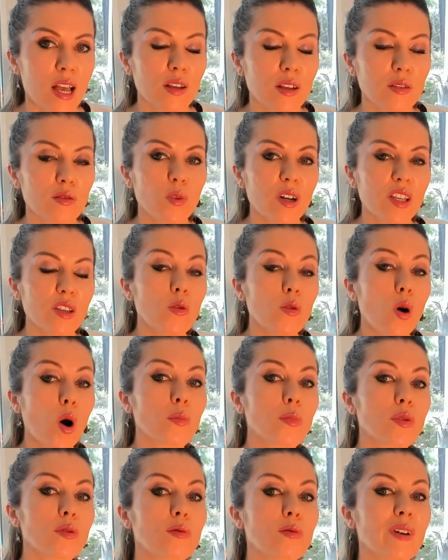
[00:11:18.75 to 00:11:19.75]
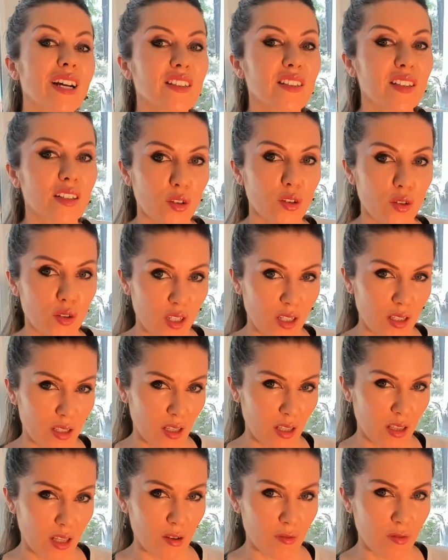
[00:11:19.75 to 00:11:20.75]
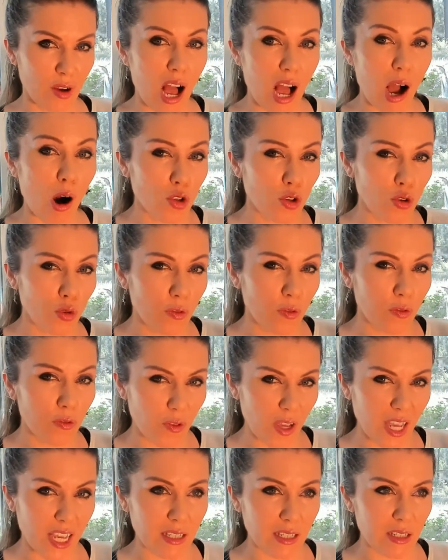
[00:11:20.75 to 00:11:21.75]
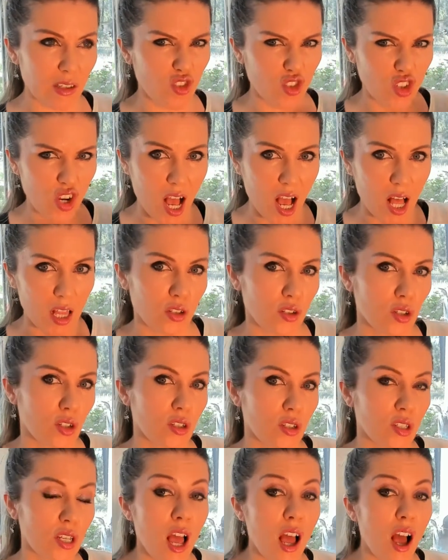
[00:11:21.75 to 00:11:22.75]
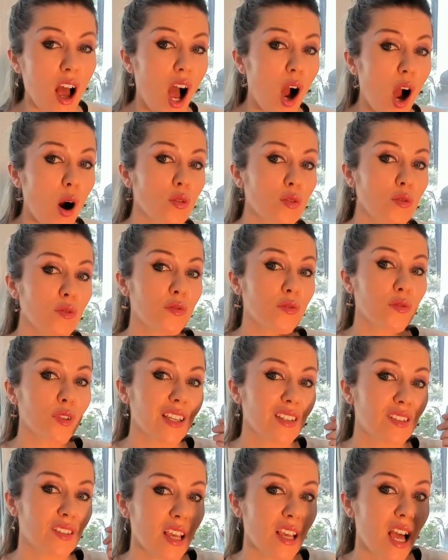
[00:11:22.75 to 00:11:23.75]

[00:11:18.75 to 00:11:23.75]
the way you operate in your daily life, how you face challenges, how you face